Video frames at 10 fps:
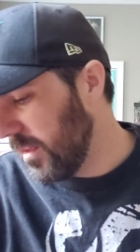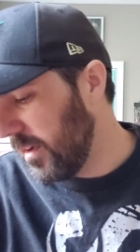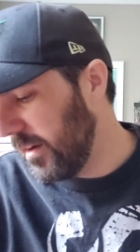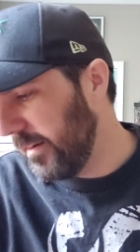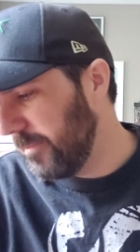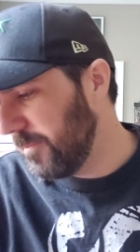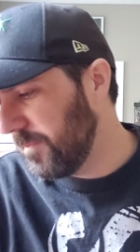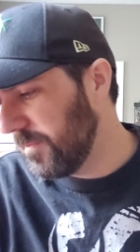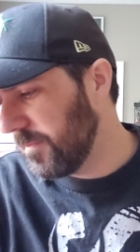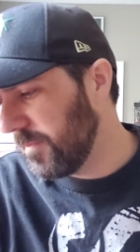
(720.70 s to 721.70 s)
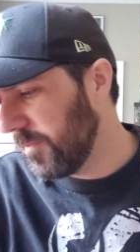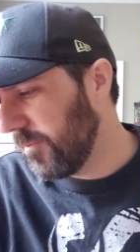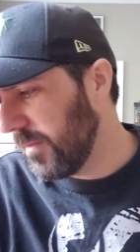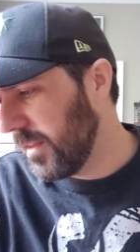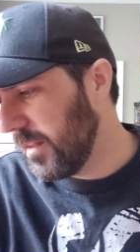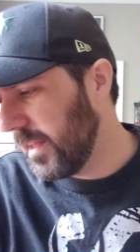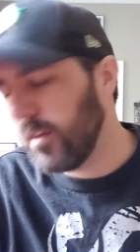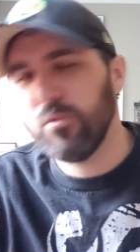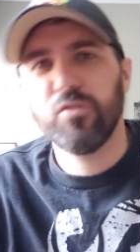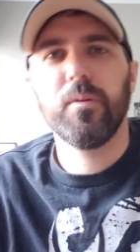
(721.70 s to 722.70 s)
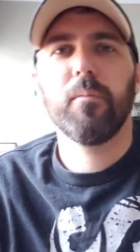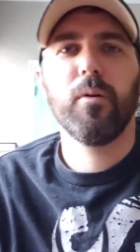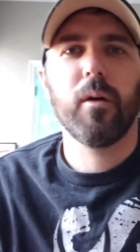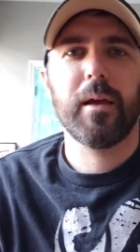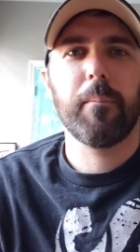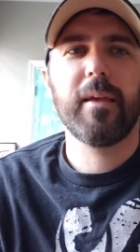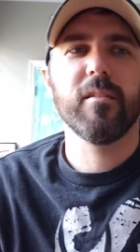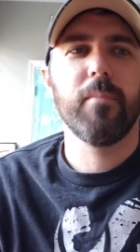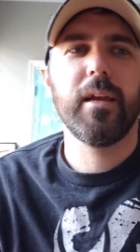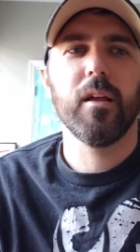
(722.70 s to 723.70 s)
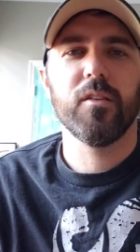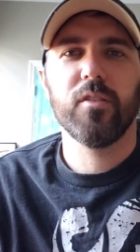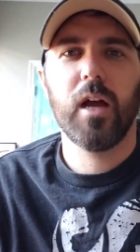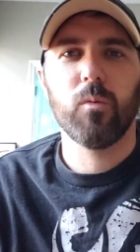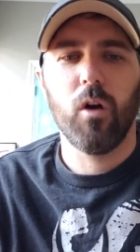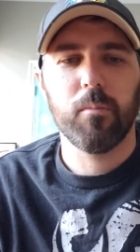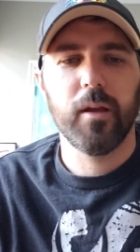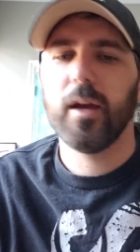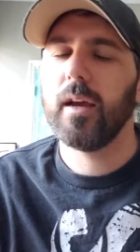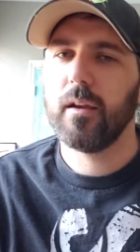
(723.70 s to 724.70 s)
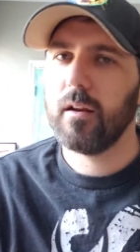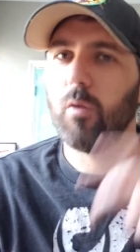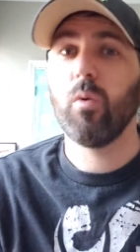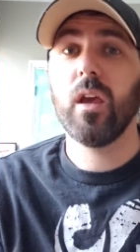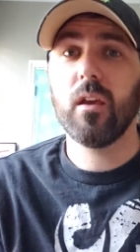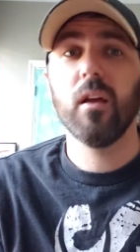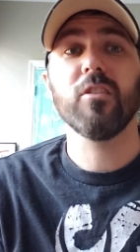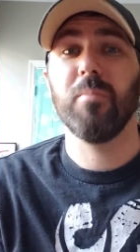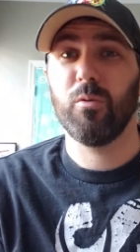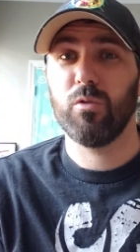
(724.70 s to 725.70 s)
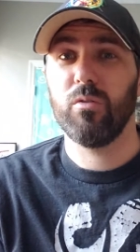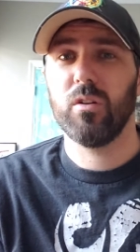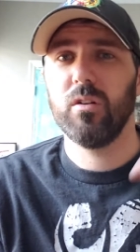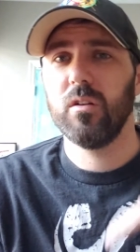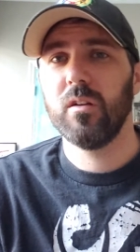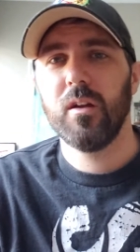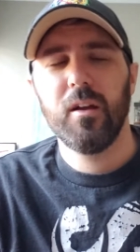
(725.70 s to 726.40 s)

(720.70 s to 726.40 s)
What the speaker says: Like, you don't just put like a piece of meat on the sidewalk, but hey, in a week, it's going to be real good.